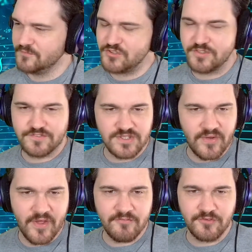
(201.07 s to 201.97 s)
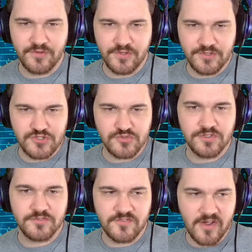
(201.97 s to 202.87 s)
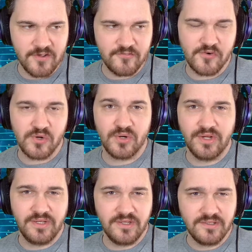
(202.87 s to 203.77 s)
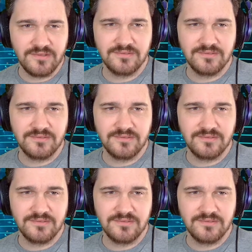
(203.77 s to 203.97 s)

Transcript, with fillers: Shifted heavily into a 5/4 idea,